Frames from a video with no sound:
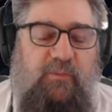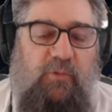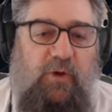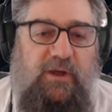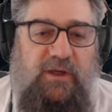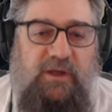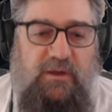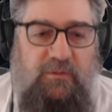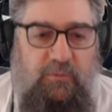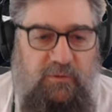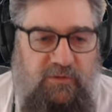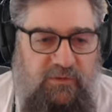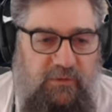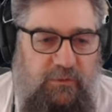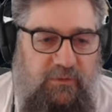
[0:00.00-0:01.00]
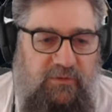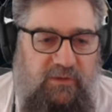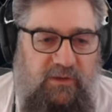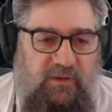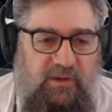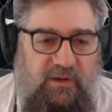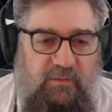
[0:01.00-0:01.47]
braking, which use
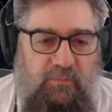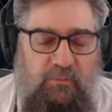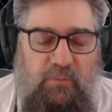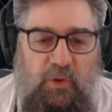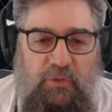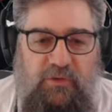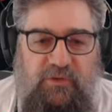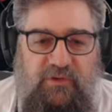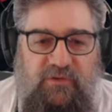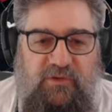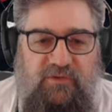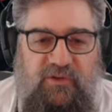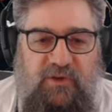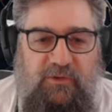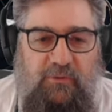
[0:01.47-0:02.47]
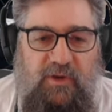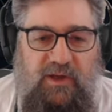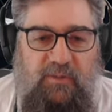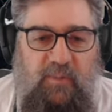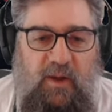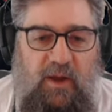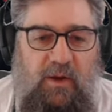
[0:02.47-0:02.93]
the motors to generate
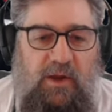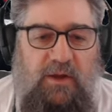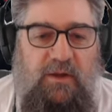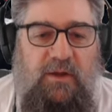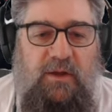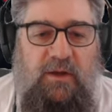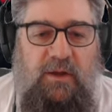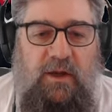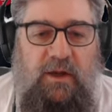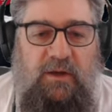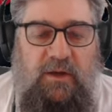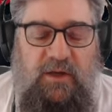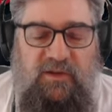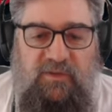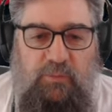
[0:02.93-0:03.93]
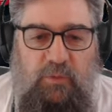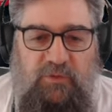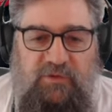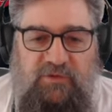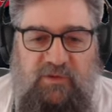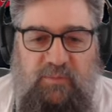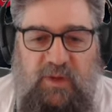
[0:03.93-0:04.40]
power, and it either
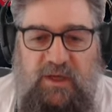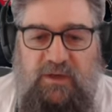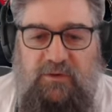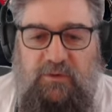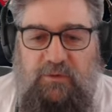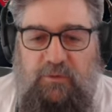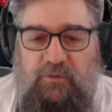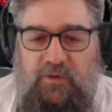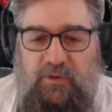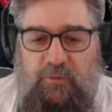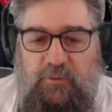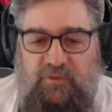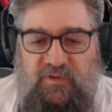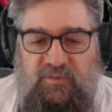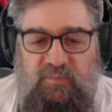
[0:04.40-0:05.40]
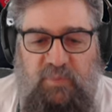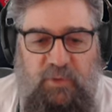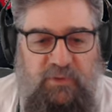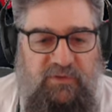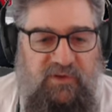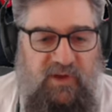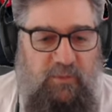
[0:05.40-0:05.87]
pushes it back into the grid or it
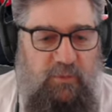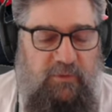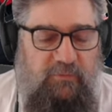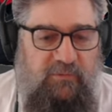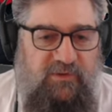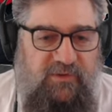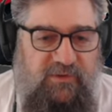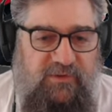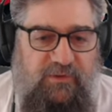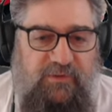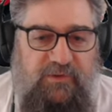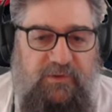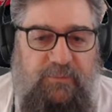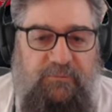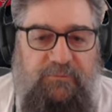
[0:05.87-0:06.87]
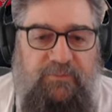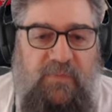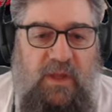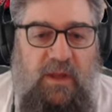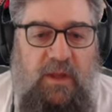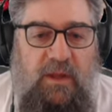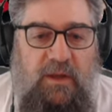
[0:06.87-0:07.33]
burns it up with resistors.
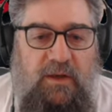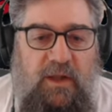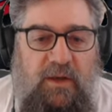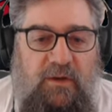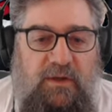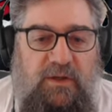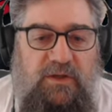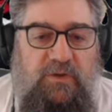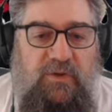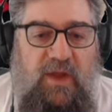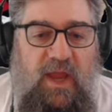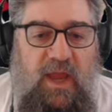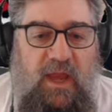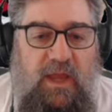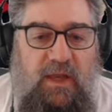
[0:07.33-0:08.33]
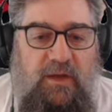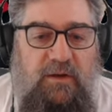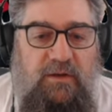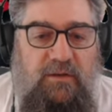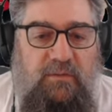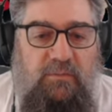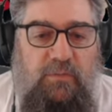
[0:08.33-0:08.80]
Now you can
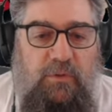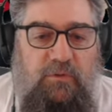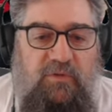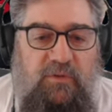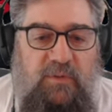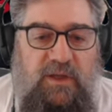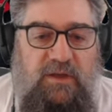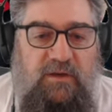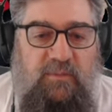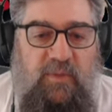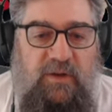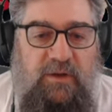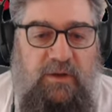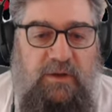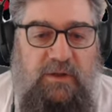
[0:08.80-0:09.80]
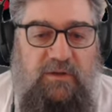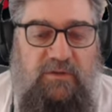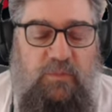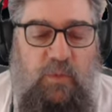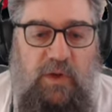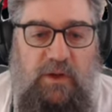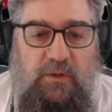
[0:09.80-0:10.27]
move them independently as
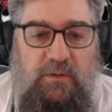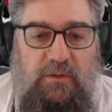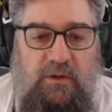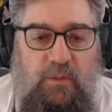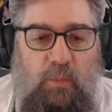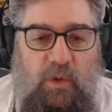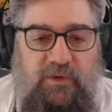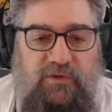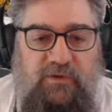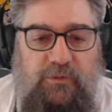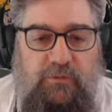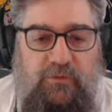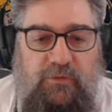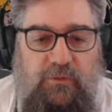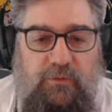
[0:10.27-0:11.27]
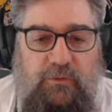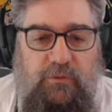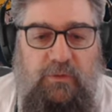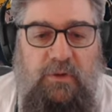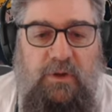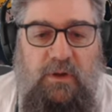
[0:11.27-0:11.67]
well, and once you do,